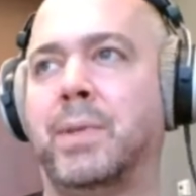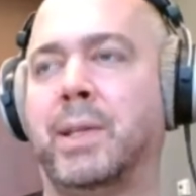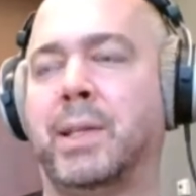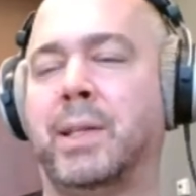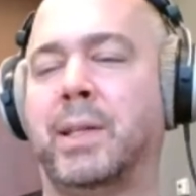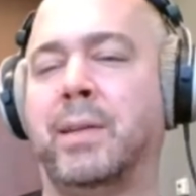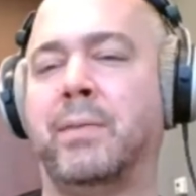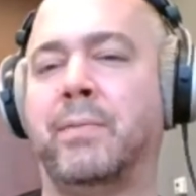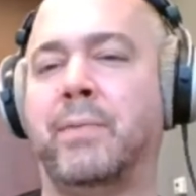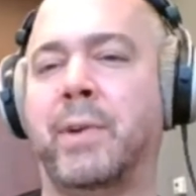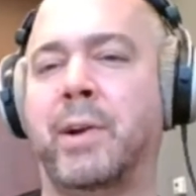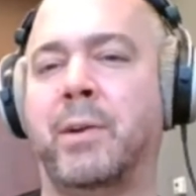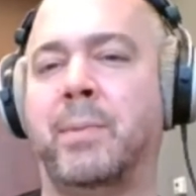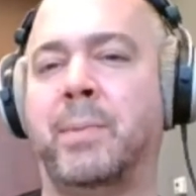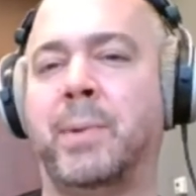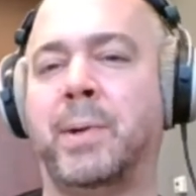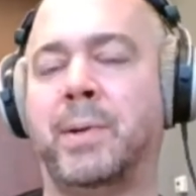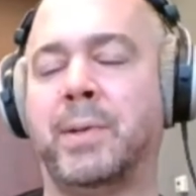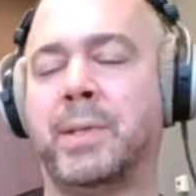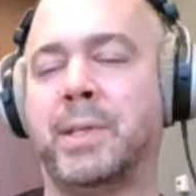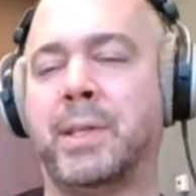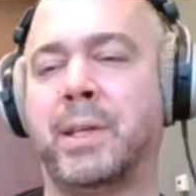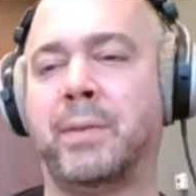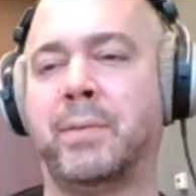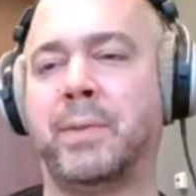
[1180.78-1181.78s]
environmental
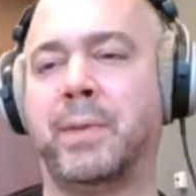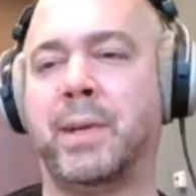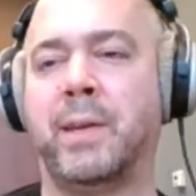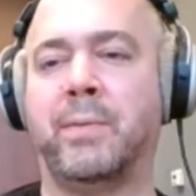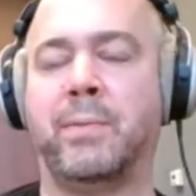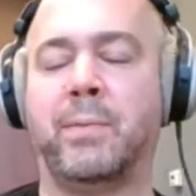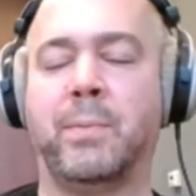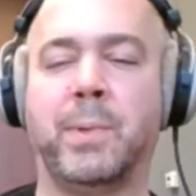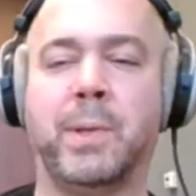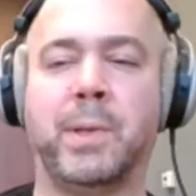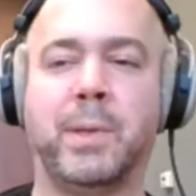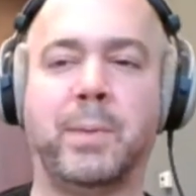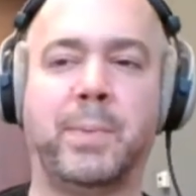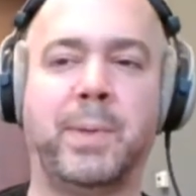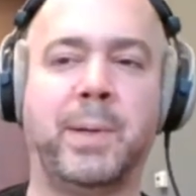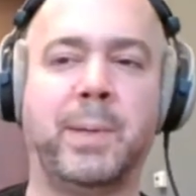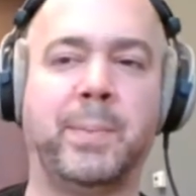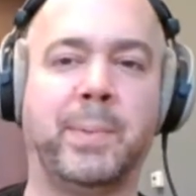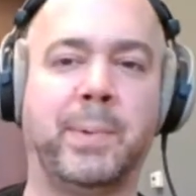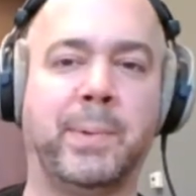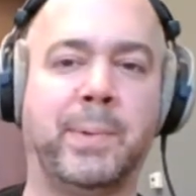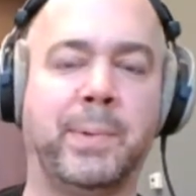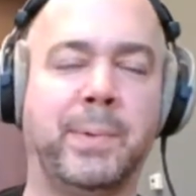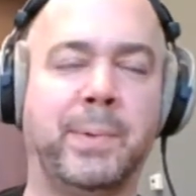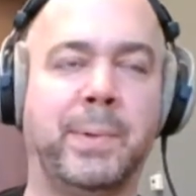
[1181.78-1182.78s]
stuff came from other
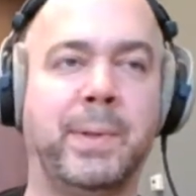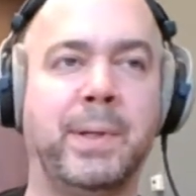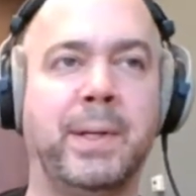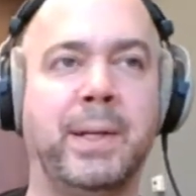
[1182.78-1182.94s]
people.